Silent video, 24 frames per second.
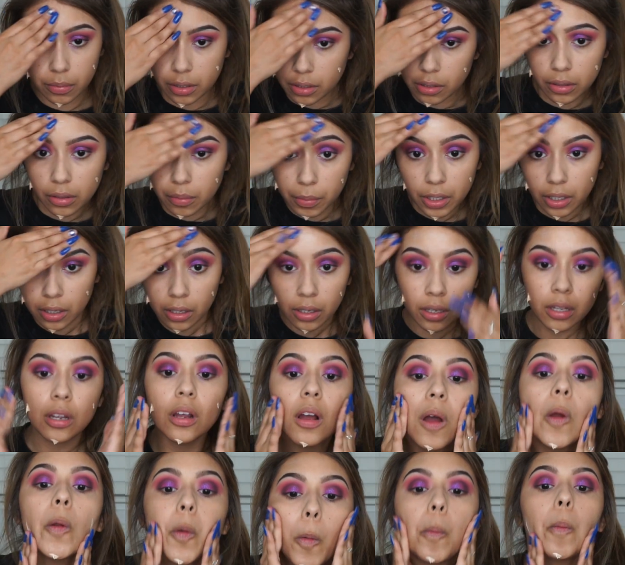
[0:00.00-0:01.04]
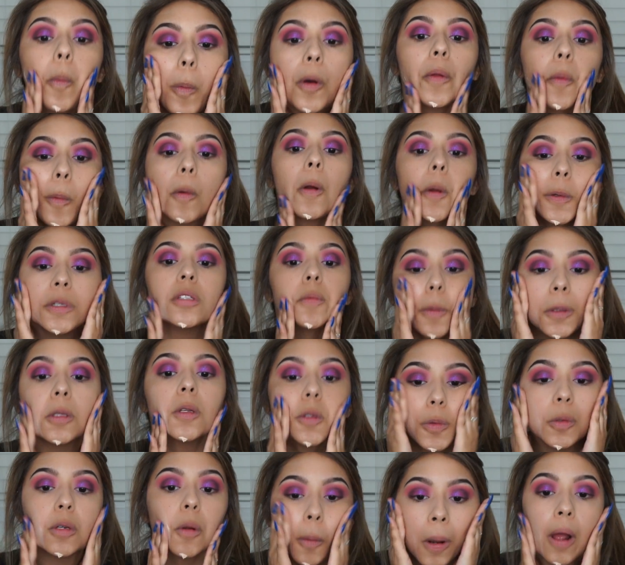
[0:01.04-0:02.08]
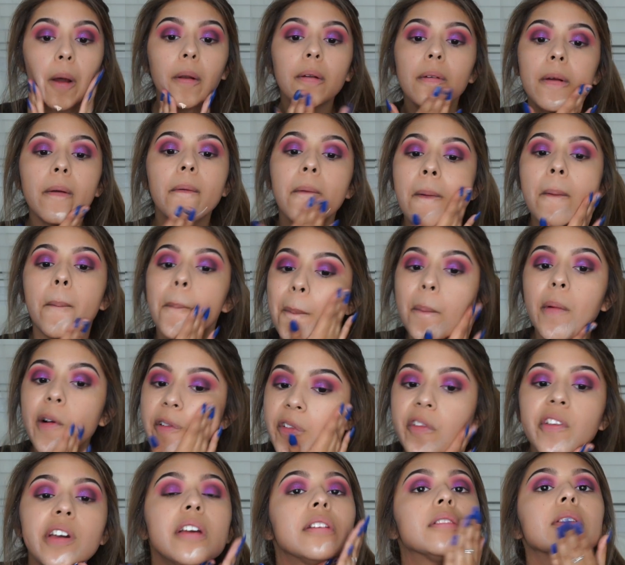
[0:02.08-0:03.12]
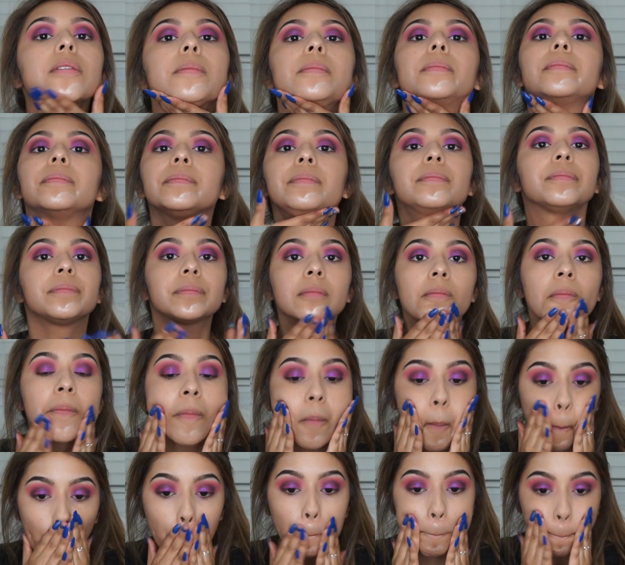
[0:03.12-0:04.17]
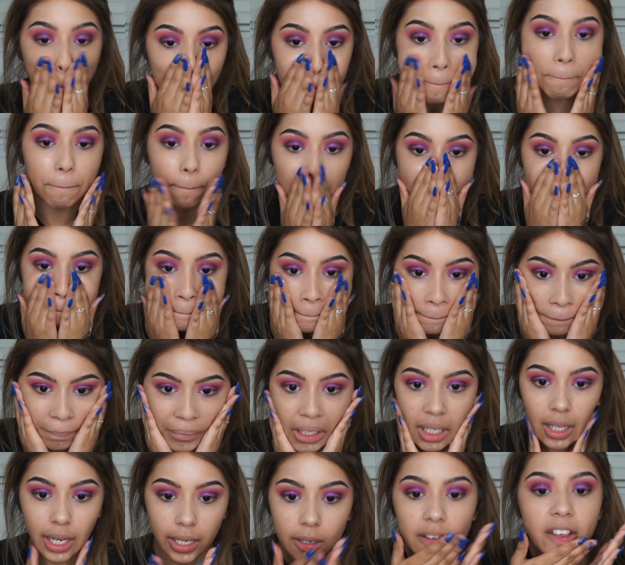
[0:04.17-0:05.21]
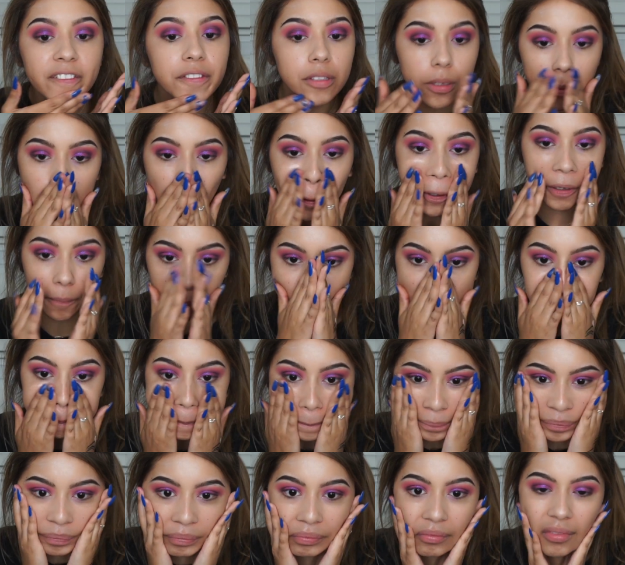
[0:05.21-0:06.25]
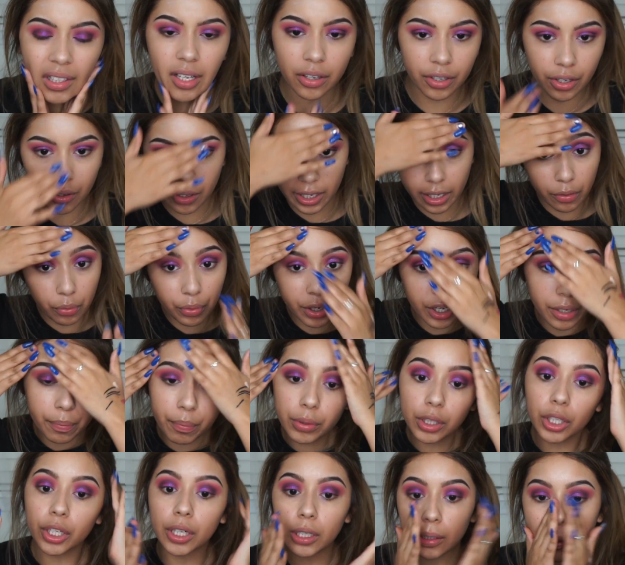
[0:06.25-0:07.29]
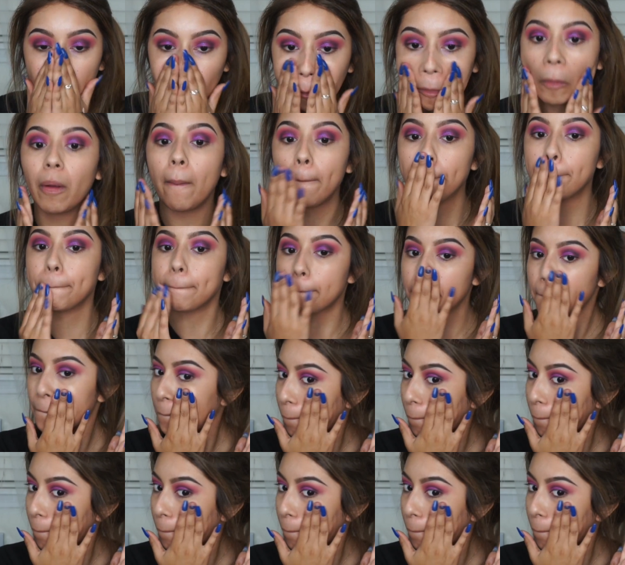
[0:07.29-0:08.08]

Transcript: my favorite primer, which is my Becca Backlight Priming Filter. I'm just going to apply this to the rest of my face. I just love the finish that it gives me.